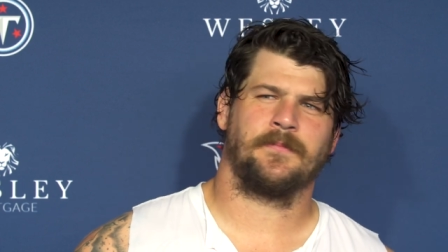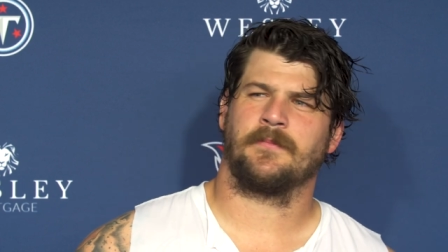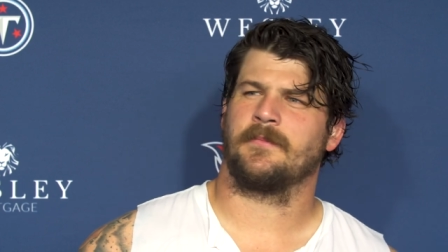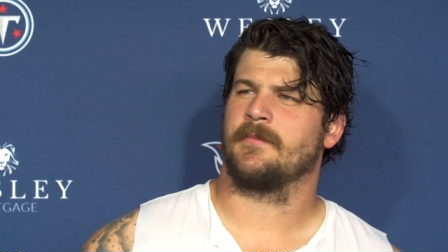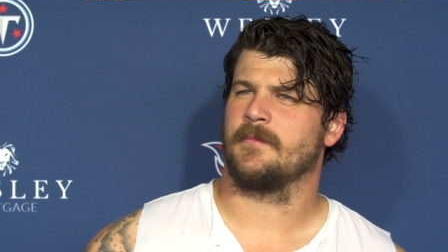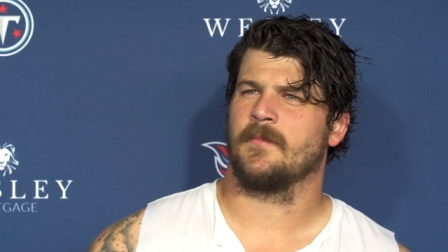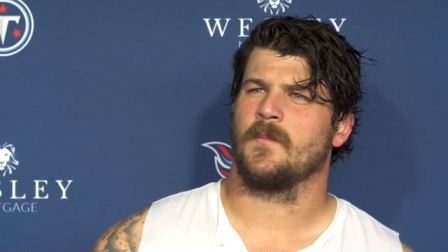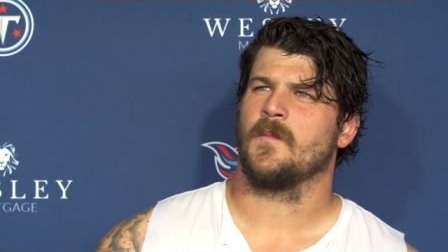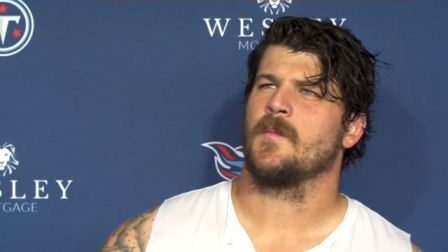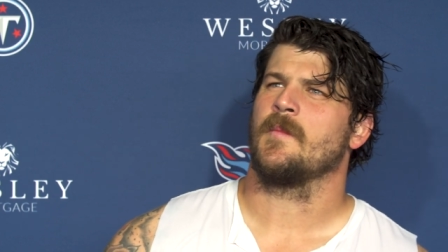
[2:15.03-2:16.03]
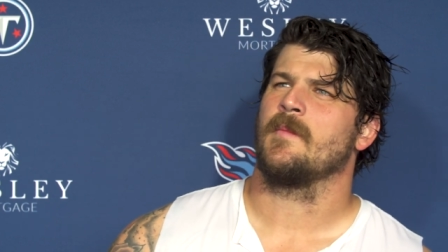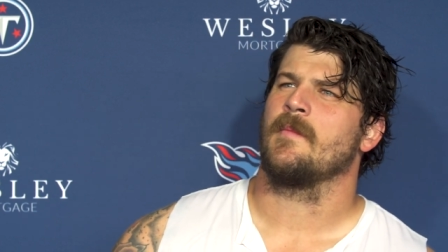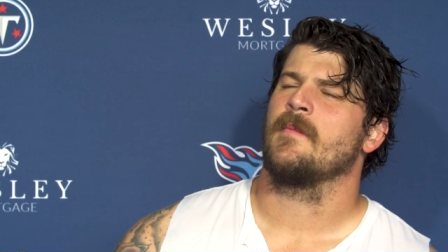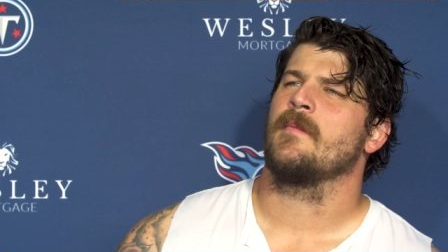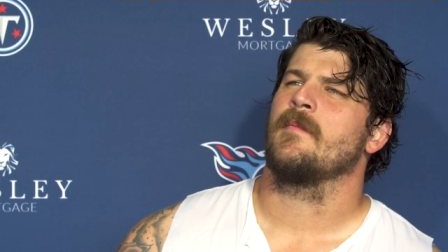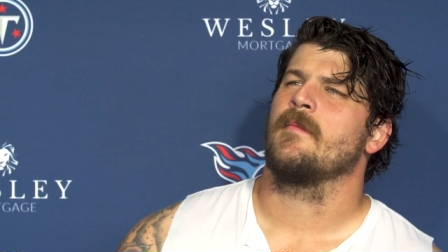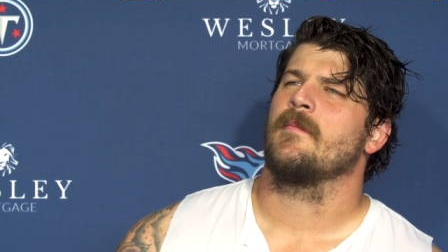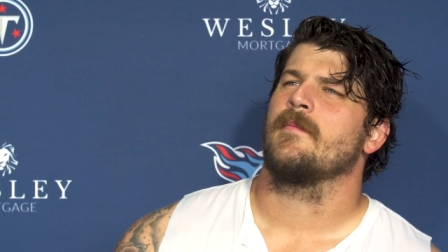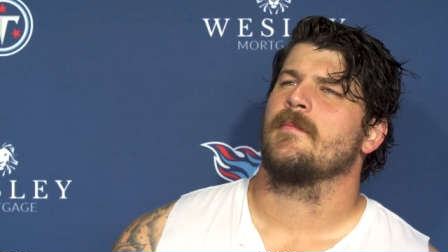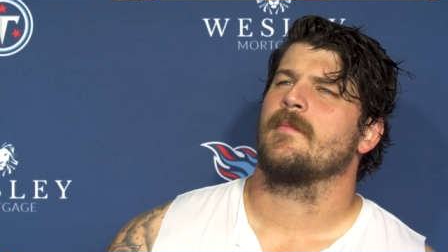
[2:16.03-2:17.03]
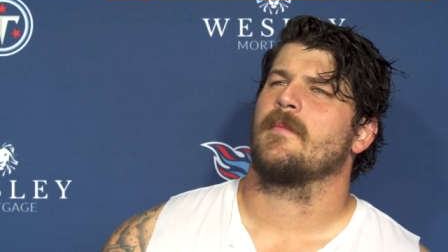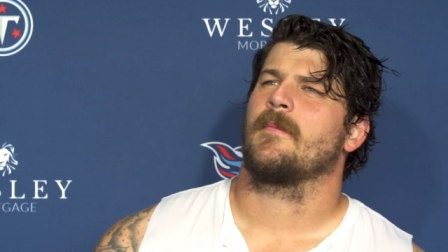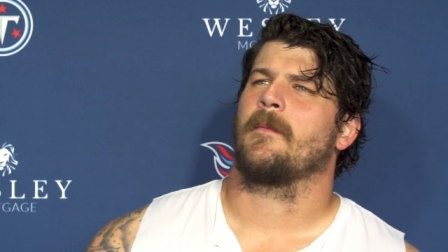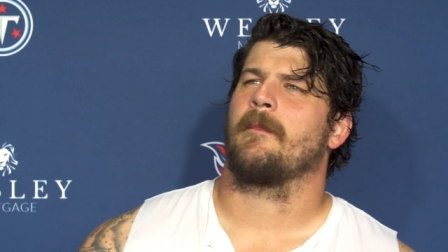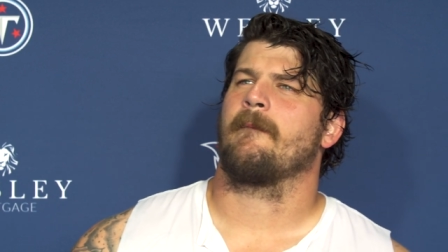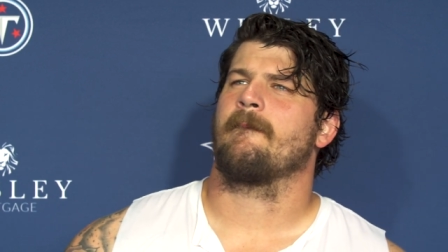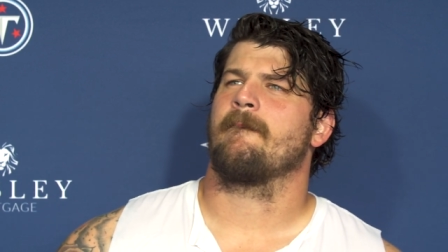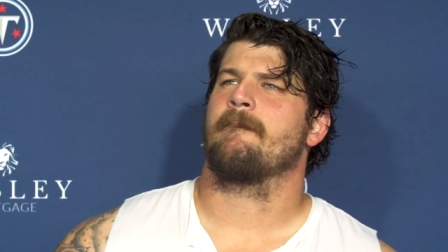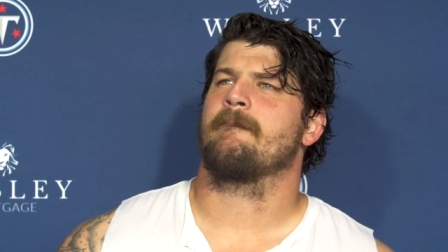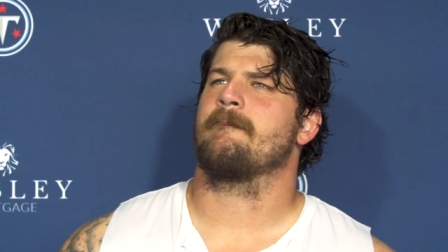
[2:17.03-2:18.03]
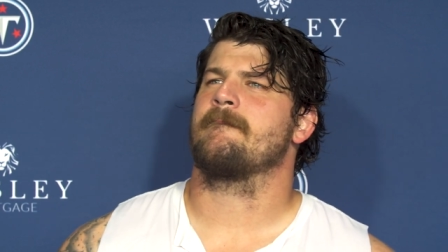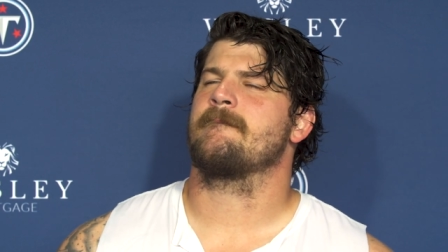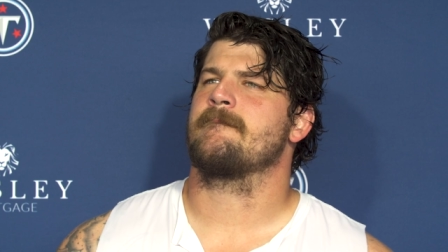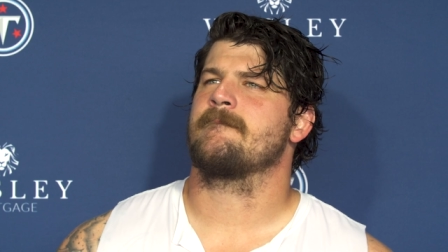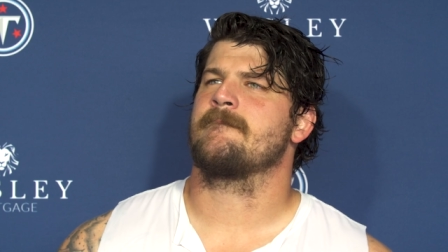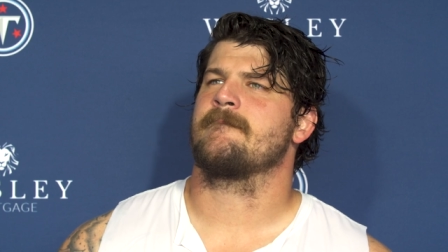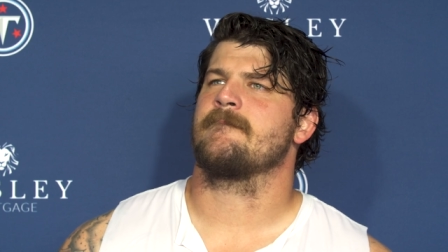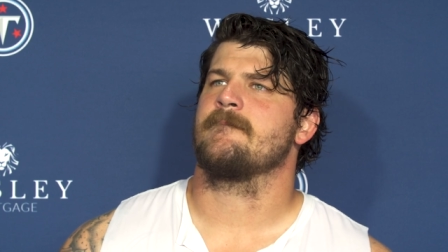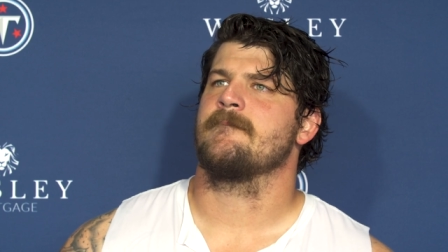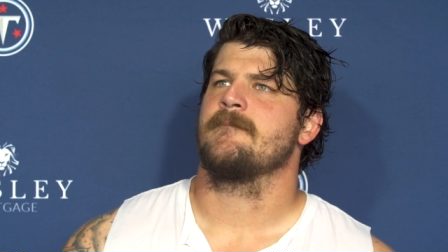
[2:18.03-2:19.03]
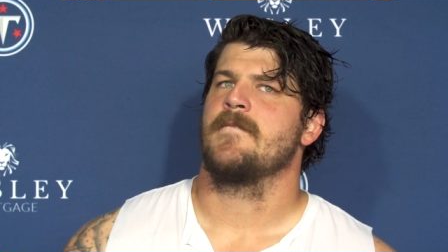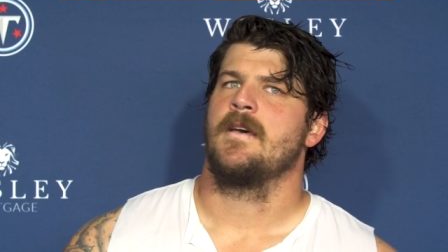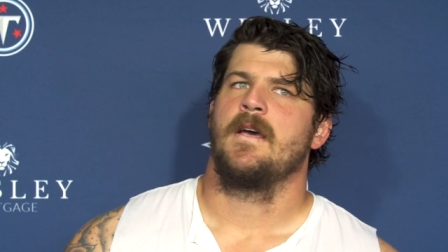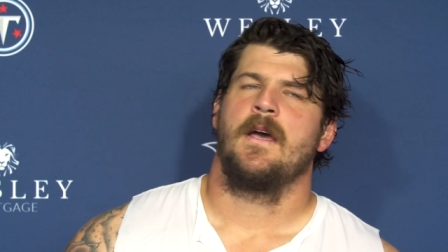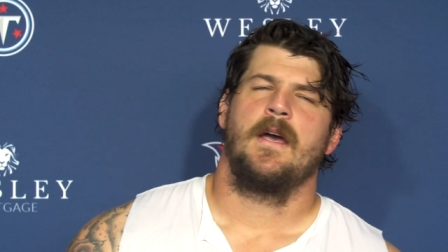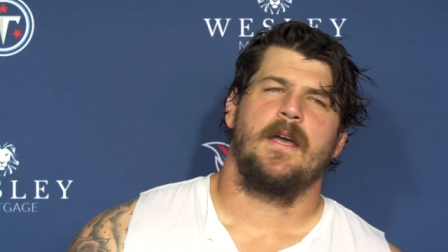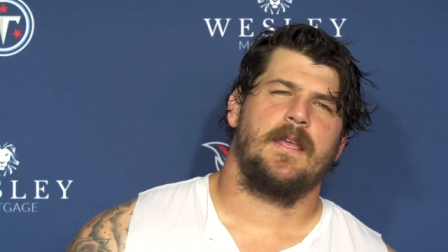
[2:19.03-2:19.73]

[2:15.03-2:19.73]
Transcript: remember the blow from, like, looking at the video didn't look like it was.